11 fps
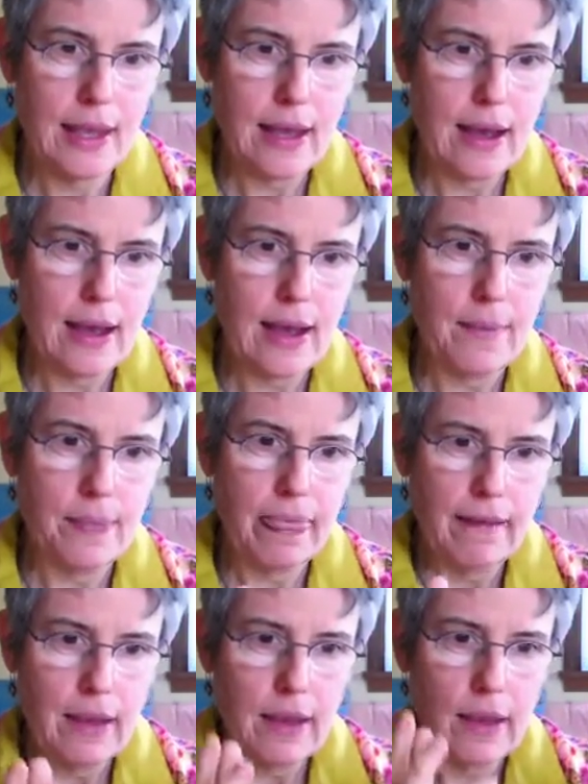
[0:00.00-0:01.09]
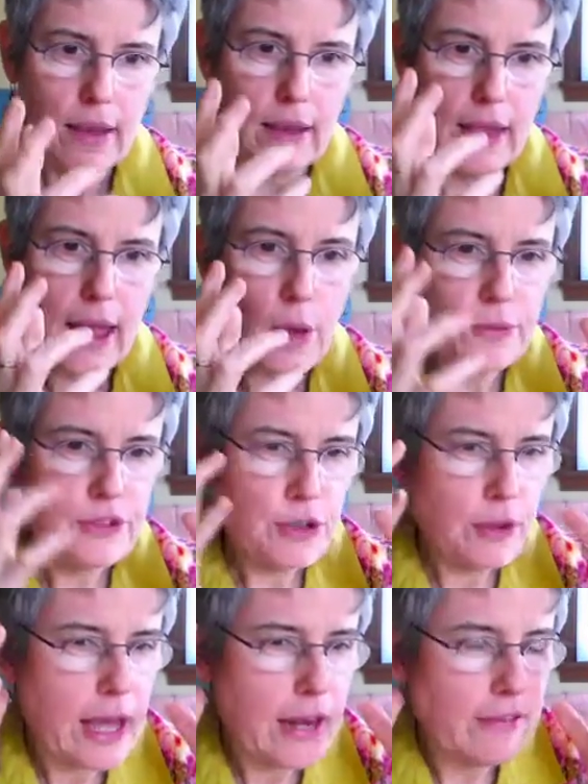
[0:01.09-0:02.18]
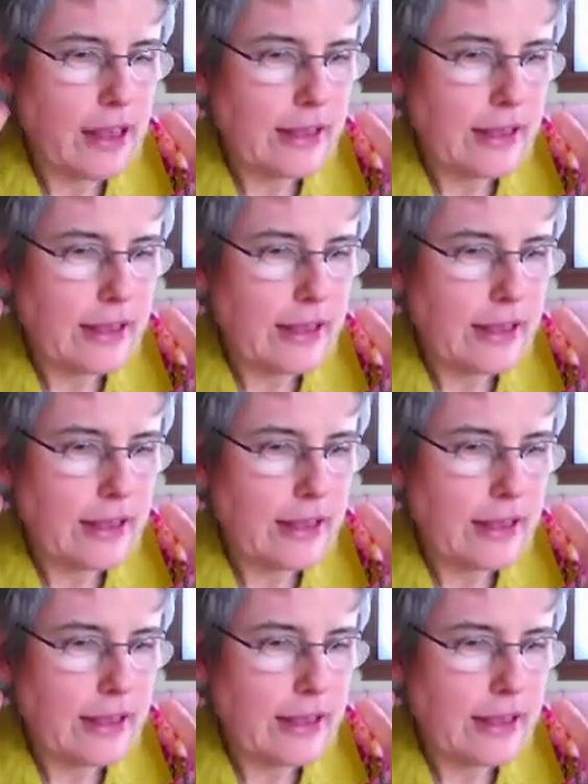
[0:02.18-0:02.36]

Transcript: kind of like